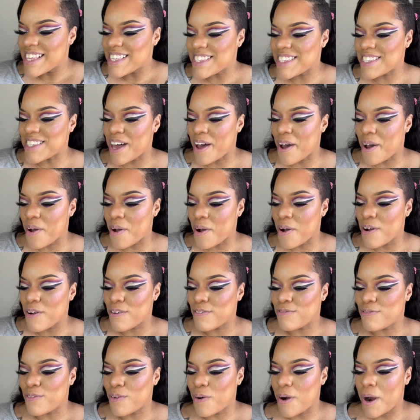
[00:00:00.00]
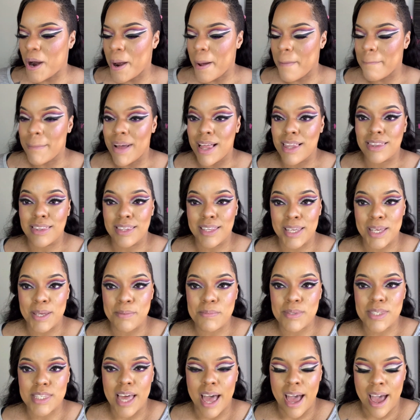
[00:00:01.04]
So for my
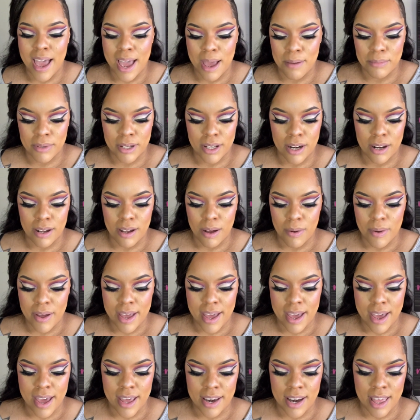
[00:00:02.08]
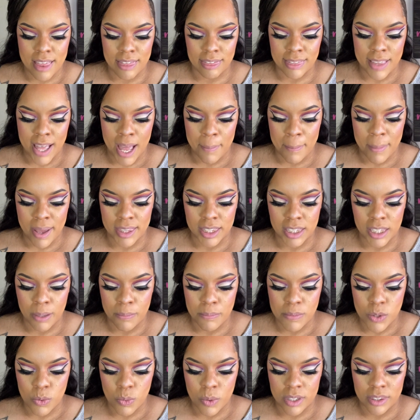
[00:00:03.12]
lips, I am gonna go ahead and line my
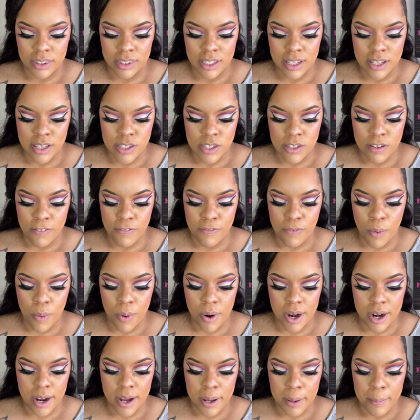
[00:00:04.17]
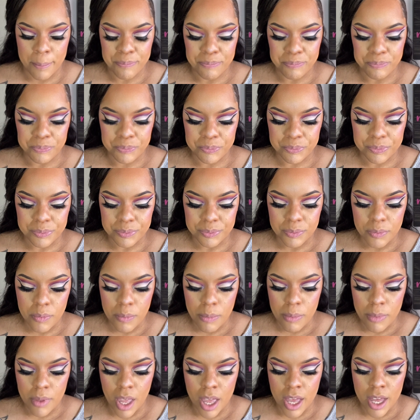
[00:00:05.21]
lips with the Sephora
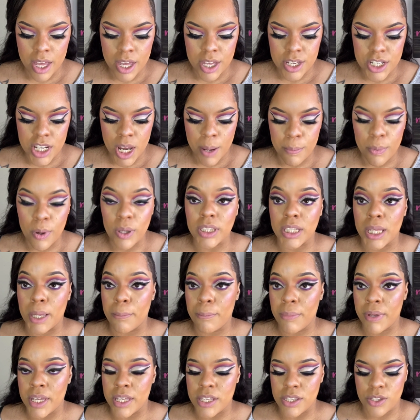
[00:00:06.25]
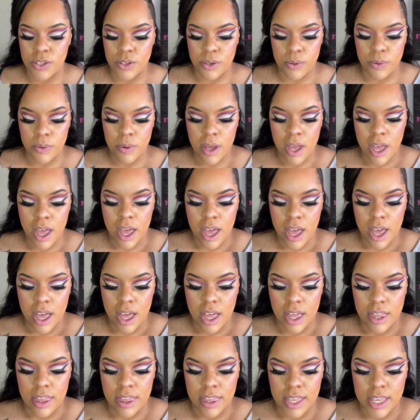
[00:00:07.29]
Jumbo Lip Pencil.
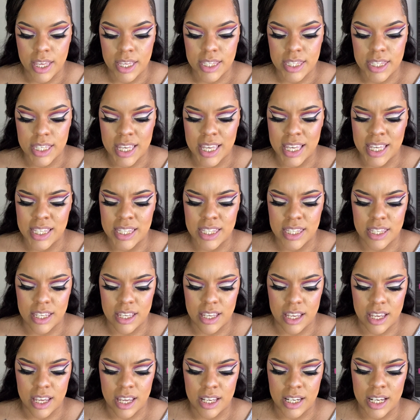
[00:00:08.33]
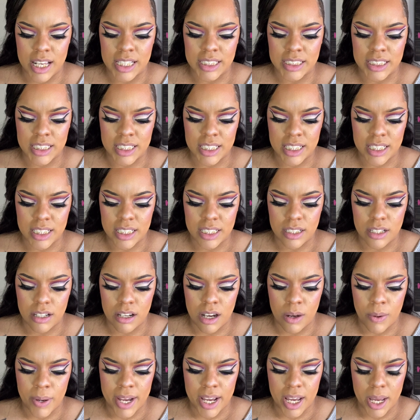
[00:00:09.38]
This is, it doesn't,
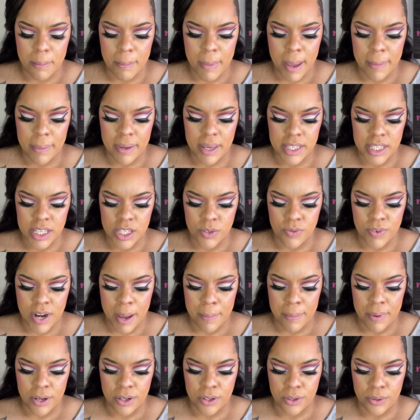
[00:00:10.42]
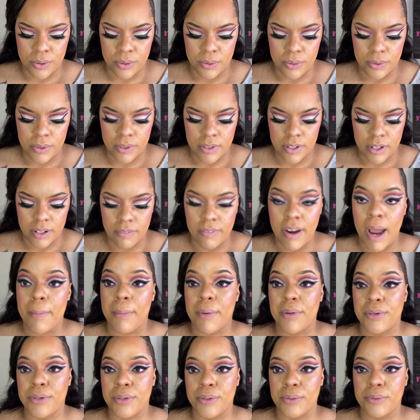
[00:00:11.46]
oh wait, maybe it says Rapid Nude.
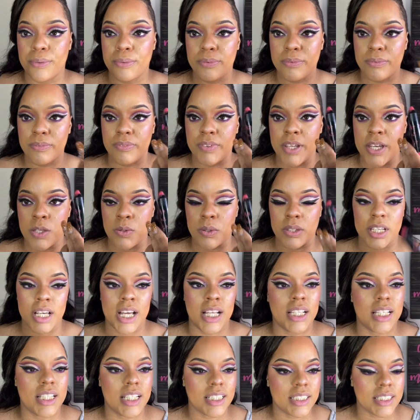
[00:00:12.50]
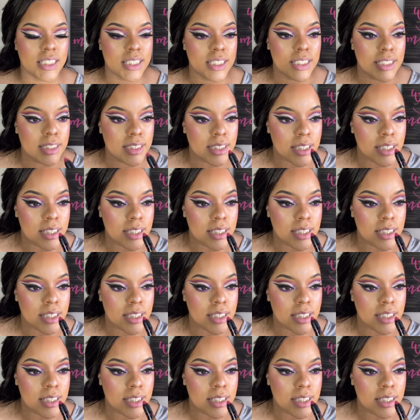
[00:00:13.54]
Rapid Nude, that's what the color this is.